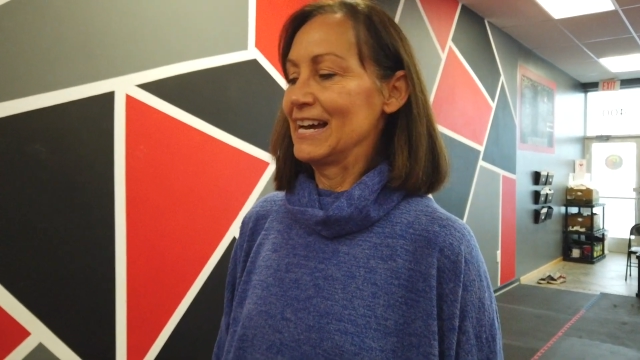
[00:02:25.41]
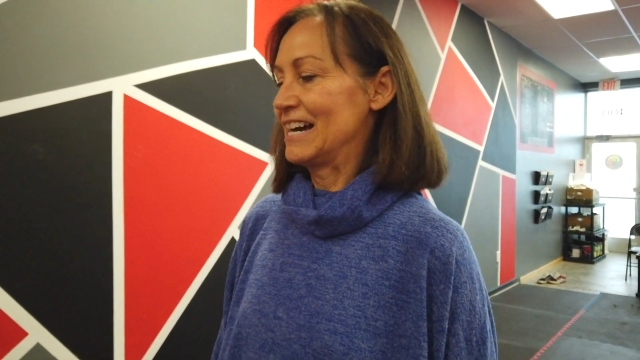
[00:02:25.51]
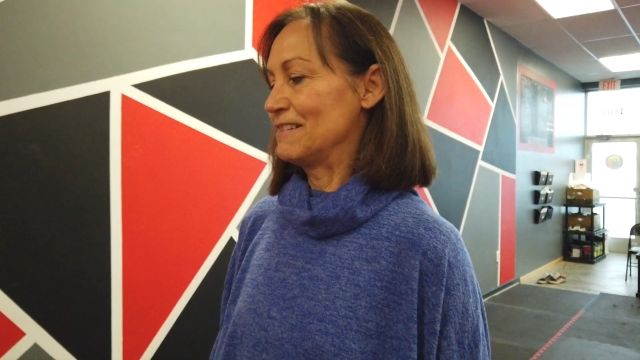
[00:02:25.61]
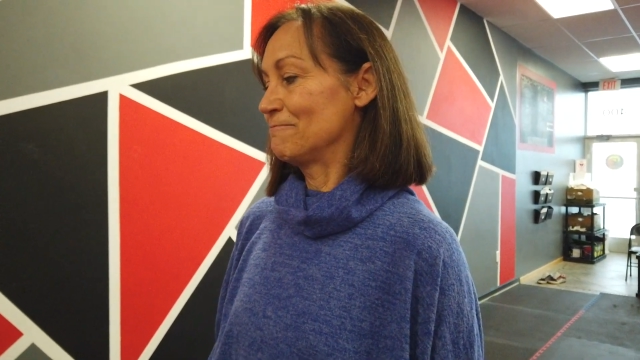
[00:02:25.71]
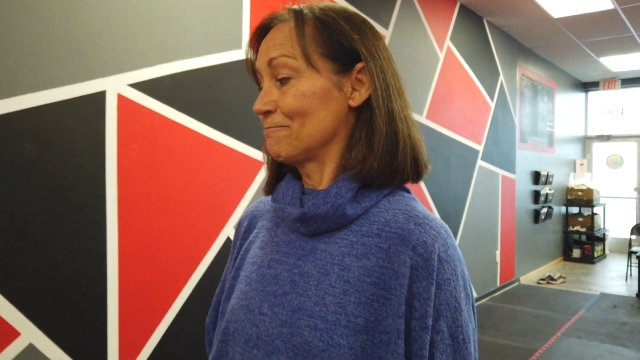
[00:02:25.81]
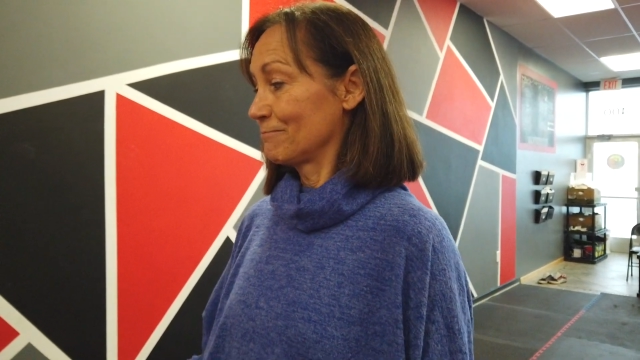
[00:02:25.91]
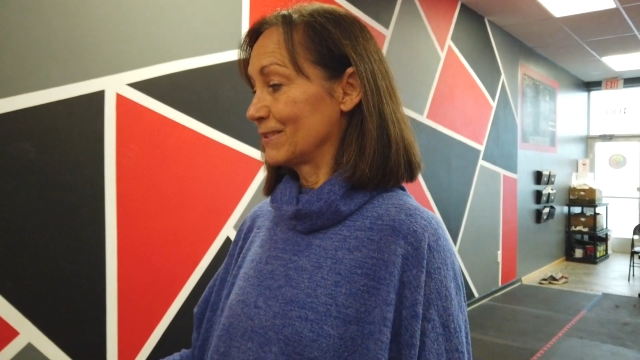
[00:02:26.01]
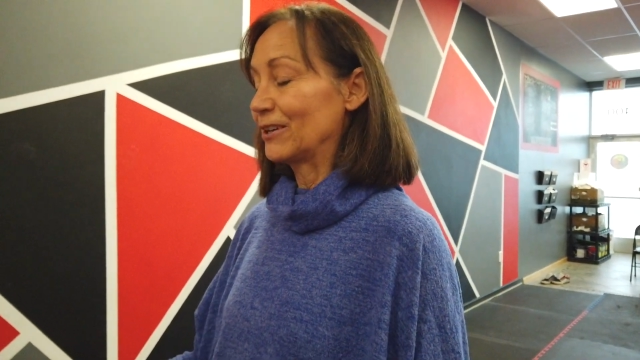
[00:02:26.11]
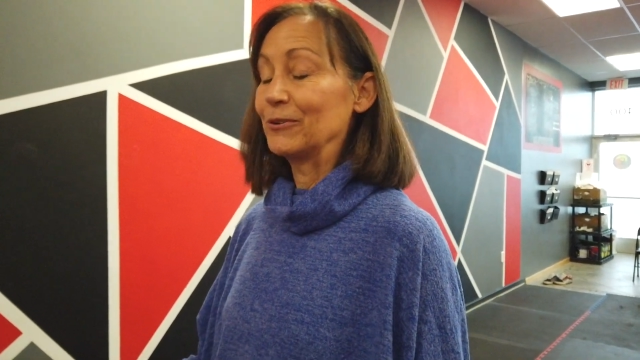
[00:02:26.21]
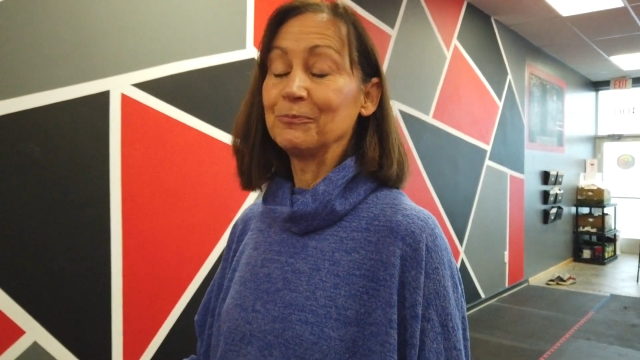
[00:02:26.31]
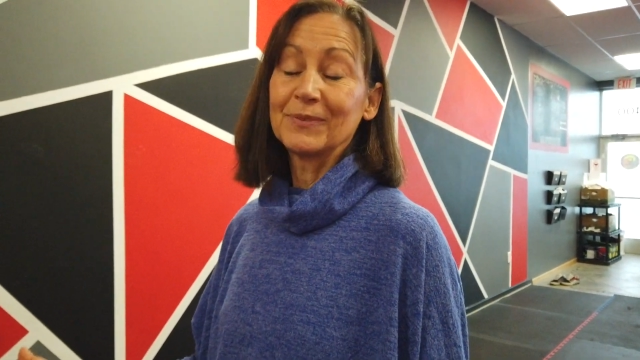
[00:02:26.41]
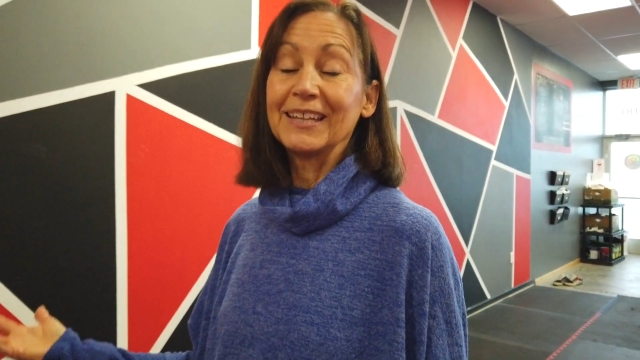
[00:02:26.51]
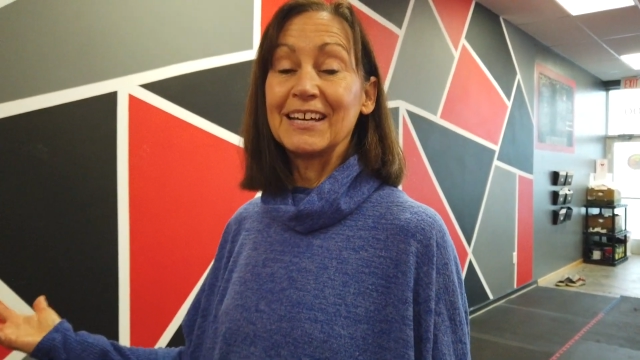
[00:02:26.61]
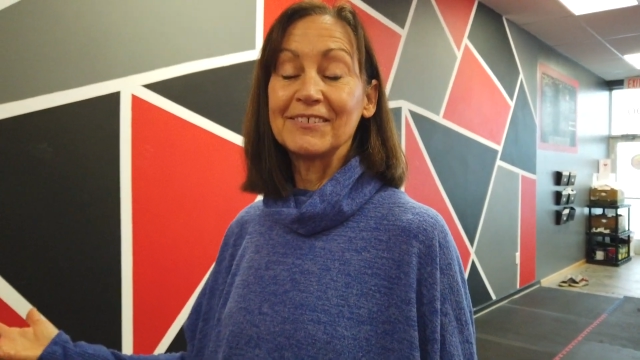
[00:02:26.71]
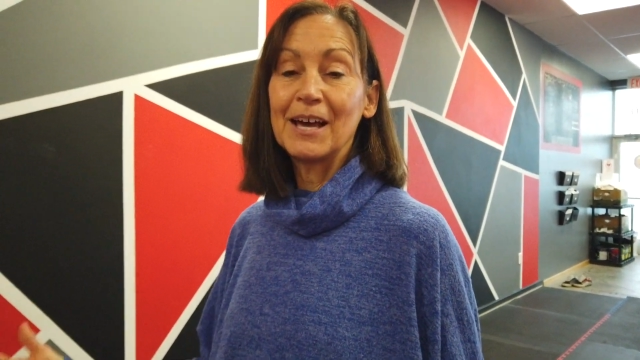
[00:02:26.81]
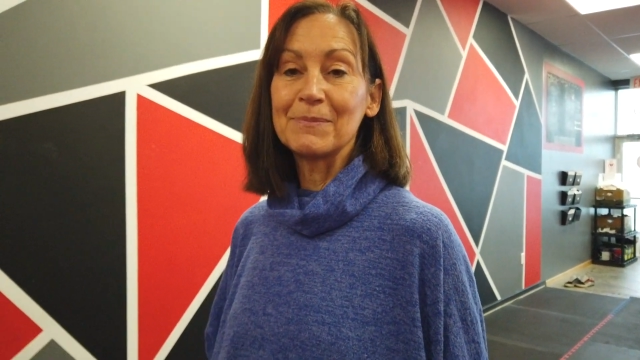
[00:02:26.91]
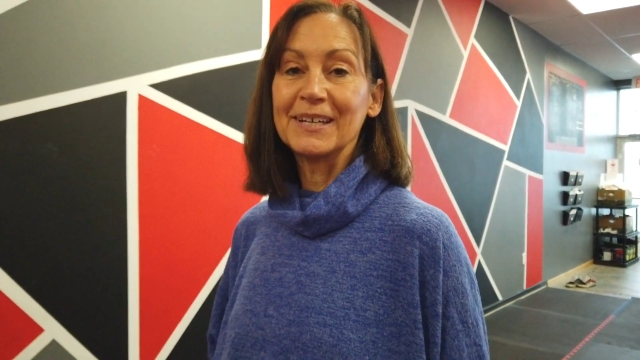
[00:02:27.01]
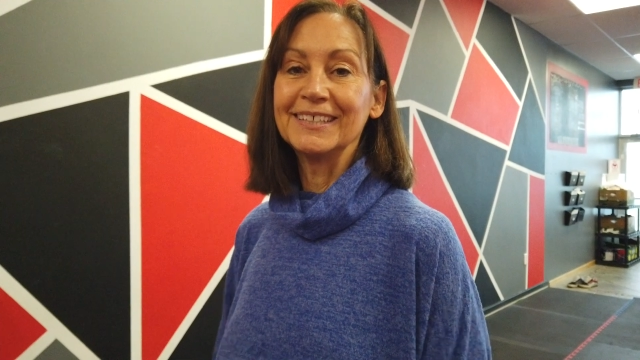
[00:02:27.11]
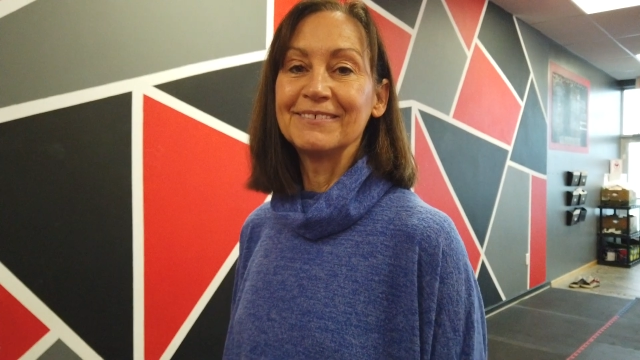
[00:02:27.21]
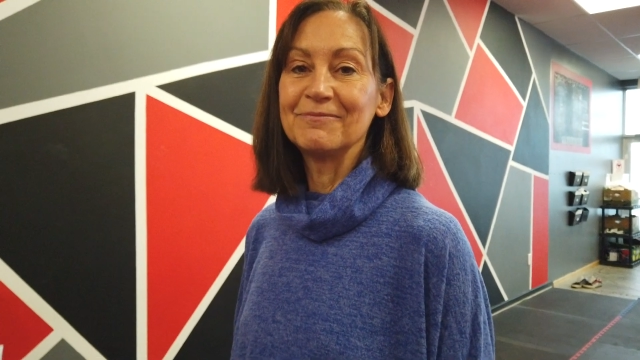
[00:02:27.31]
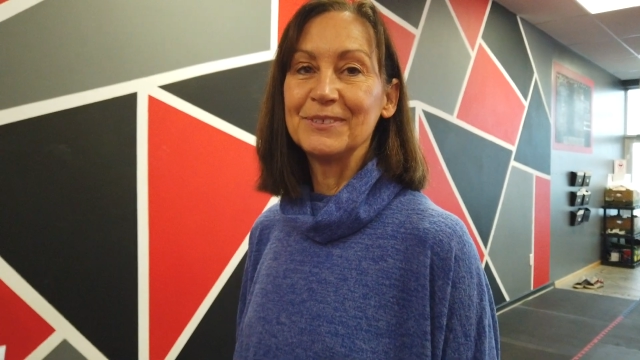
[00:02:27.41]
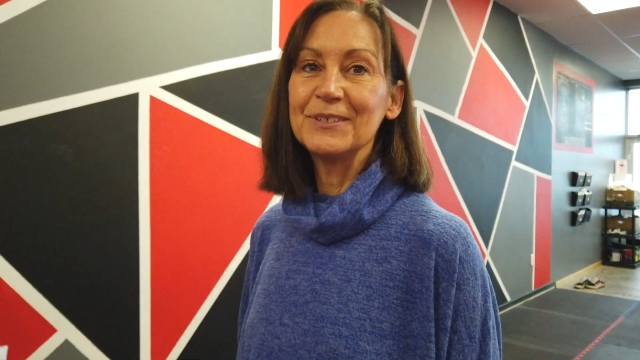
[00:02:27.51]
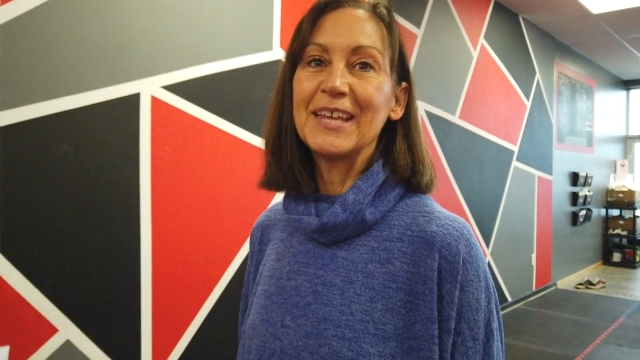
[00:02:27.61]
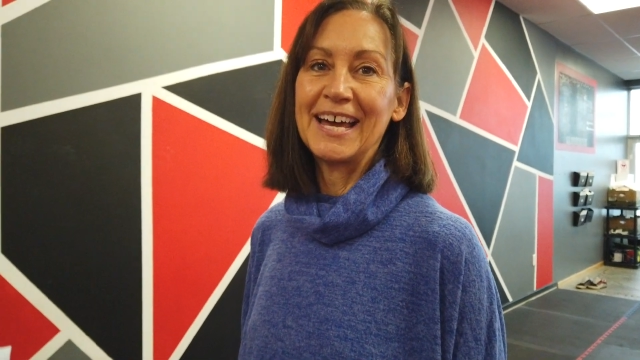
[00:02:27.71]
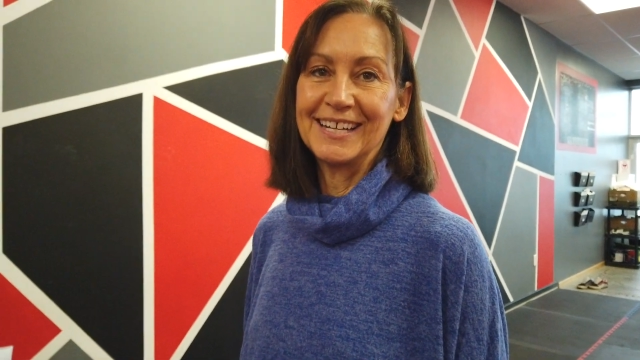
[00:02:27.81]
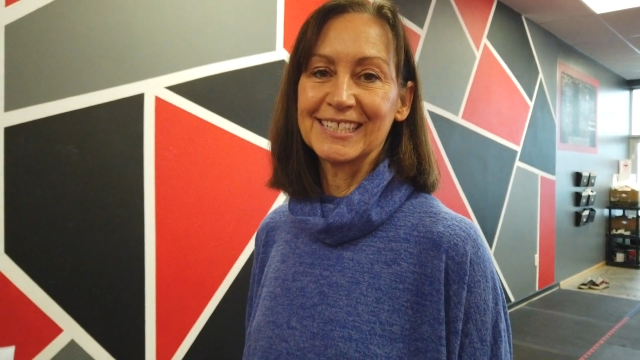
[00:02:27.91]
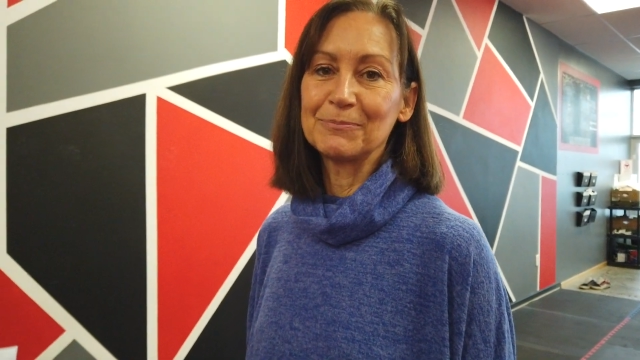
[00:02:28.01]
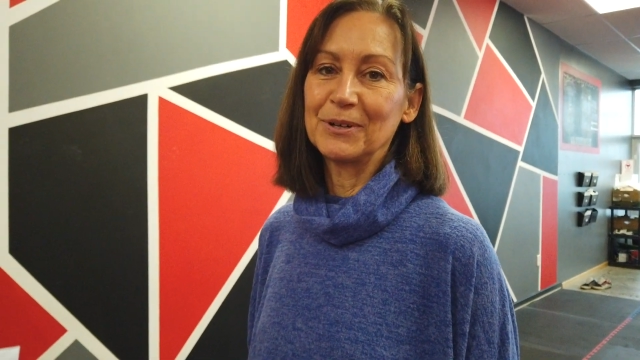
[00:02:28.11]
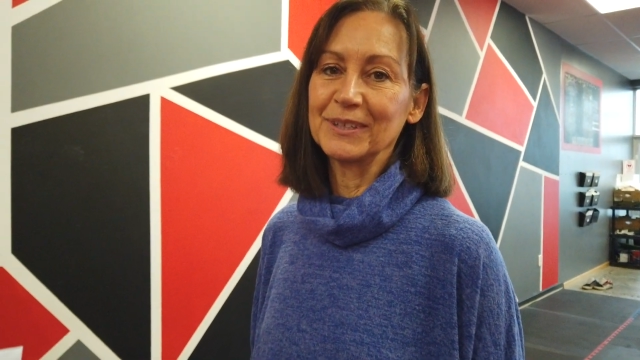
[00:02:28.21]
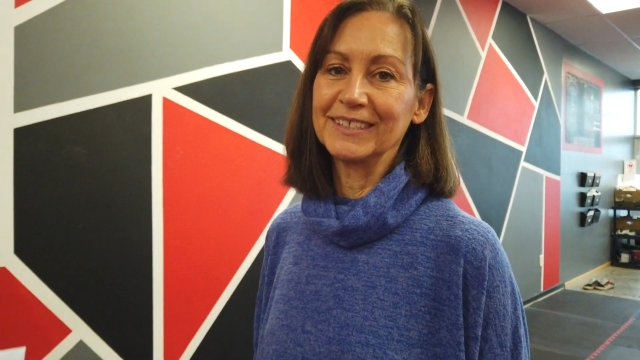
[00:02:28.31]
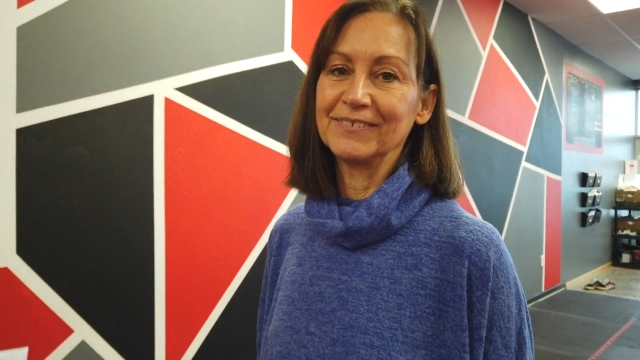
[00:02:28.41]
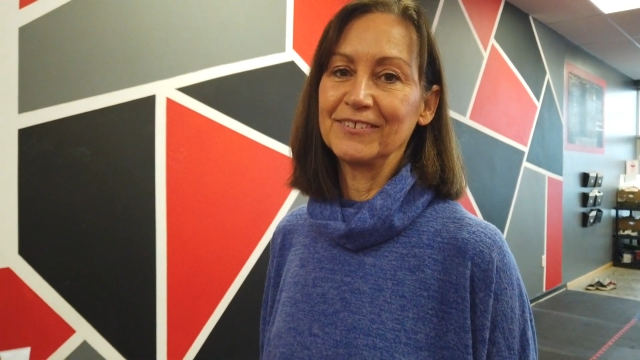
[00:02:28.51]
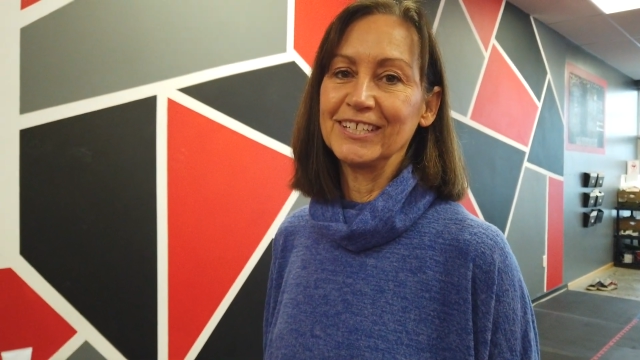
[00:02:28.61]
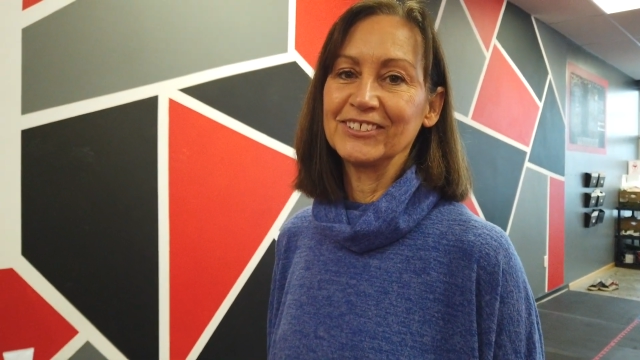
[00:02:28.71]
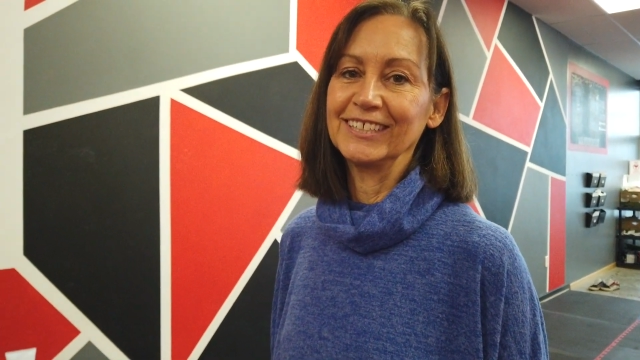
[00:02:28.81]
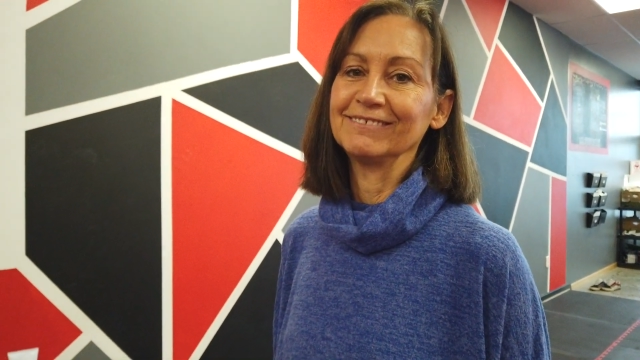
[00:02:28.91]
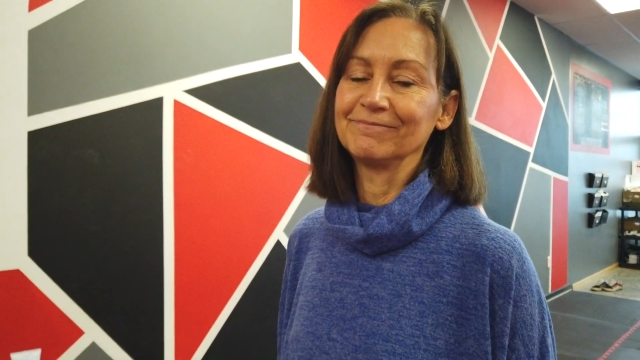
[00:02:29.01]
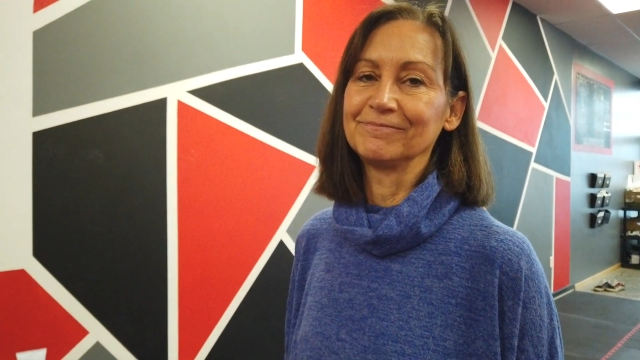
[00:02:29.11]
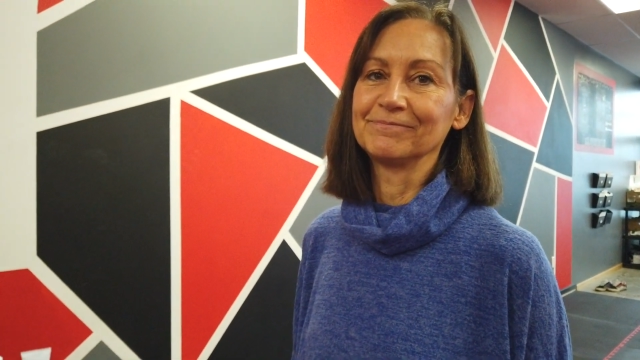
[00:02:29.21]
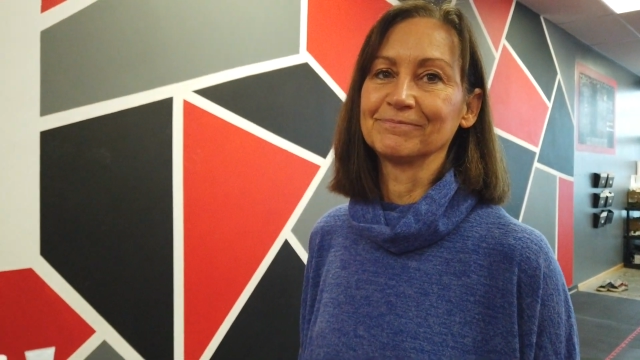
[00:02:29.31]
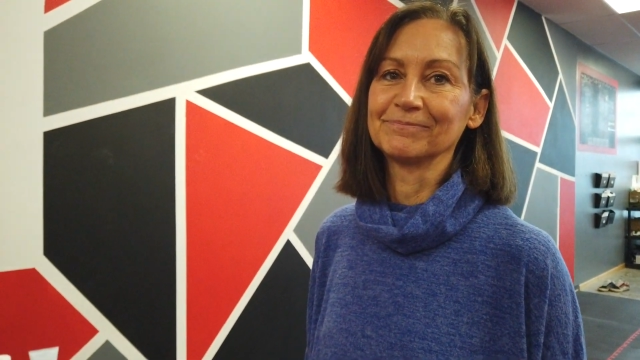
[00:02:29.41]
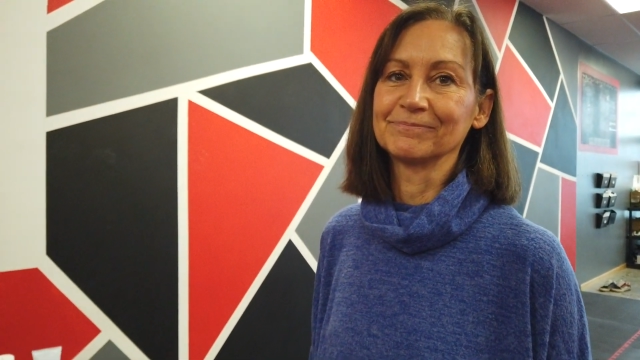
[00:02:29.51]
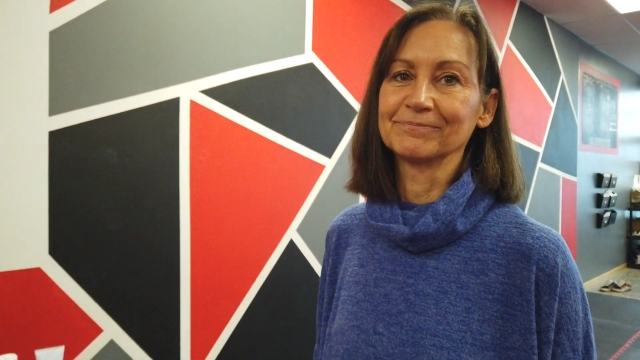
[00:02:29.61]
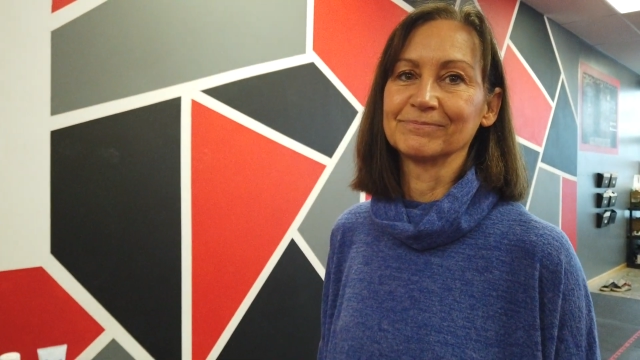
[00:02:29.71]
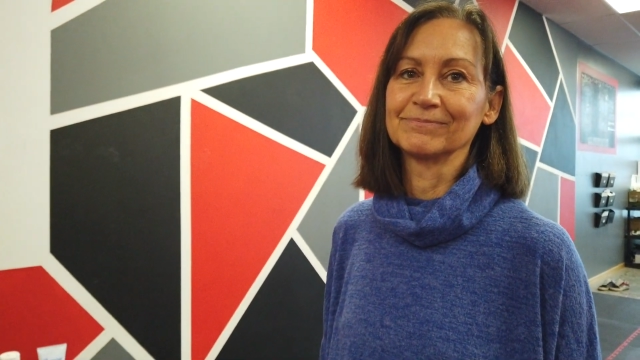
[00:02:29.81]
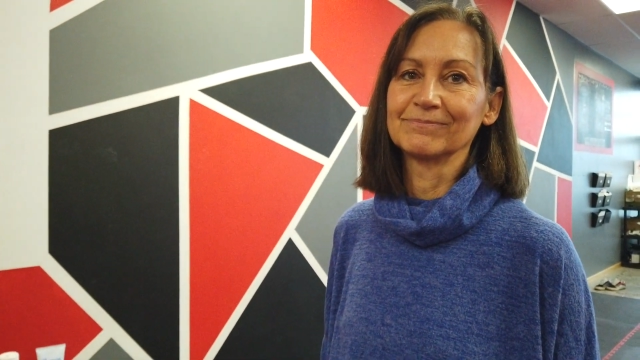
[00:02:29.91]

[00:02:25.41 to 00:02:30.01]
Um, so I'd love to help you do that and support the foundation. Awesome. Thank you. How can